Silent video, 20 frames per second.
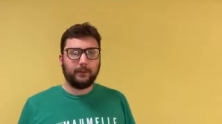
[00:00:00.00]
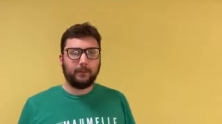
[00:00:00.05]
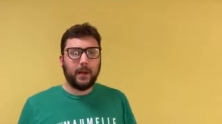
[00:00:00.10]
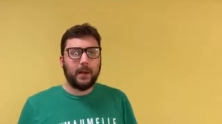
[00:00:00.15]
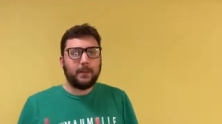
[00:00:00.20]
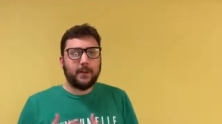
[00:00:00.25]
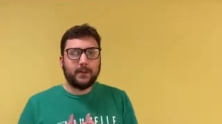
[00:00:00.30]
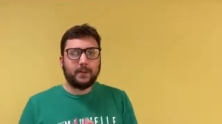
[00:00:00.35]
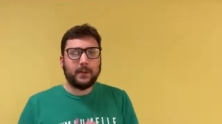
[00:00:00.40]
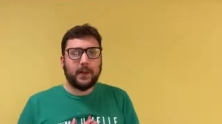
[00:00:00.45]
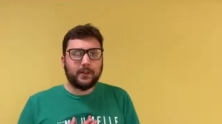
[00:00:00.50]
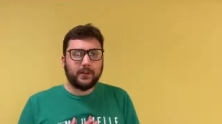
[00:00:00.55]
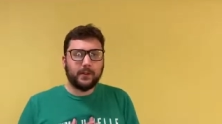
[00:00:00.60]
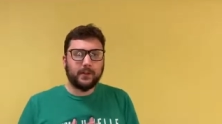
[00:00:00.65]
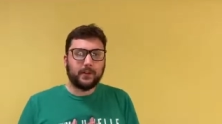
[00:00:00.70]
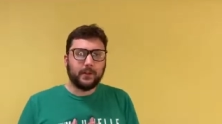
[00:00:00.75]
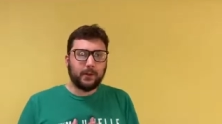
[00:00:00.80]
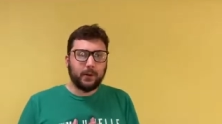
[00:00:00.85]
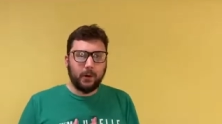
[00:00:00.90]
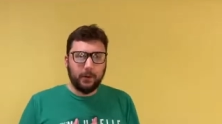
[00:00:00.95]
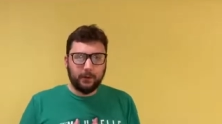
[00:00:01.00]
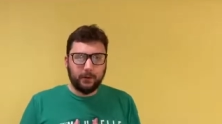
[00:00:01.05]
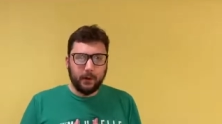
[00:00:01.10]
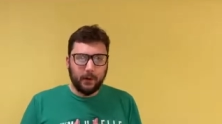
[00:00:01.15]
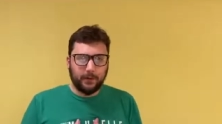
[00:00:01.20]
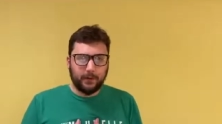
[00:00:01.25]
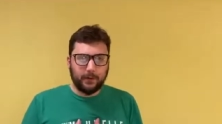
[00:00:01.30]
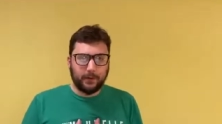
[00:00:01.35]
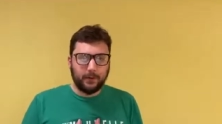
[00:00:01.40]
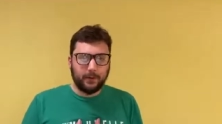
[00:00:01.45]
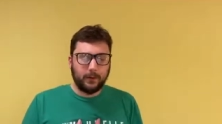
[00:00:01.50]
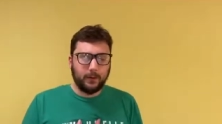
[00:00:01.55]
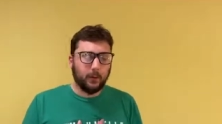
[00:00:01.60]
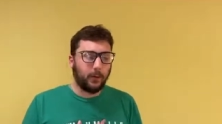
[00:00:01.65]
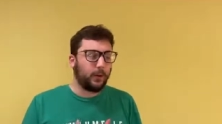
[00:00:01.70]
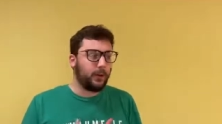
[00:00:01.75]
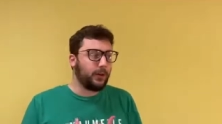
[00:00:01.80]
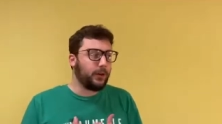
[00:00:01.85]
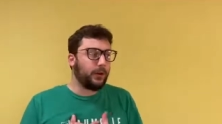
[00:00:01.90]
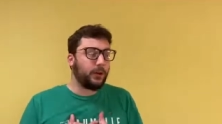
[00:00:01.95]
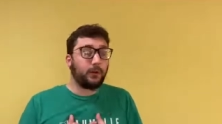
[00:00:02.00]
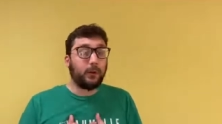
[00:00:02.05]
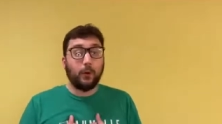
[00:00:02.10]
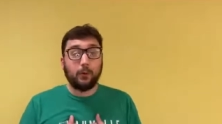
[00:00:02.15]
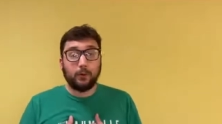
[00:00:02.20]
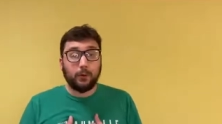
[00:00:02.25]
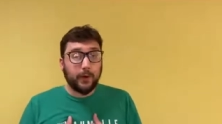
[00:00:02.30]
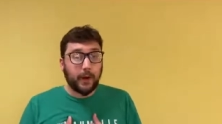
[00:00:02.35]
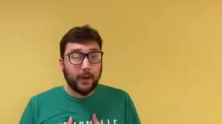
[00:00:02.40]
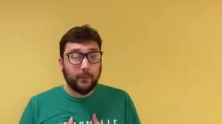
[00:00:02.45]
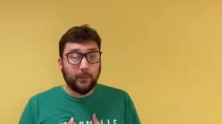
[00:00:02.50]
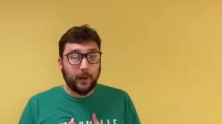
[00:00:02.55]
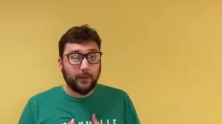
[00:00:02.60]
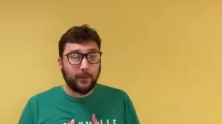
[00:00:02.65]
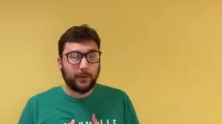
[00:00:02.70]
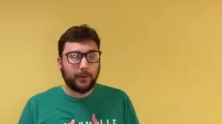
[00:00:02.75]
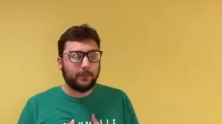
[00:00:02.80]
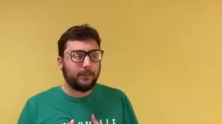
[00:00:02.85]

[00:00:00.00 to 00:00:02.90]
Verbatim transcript: Maybe it's not just your own mother or your grown grandmother.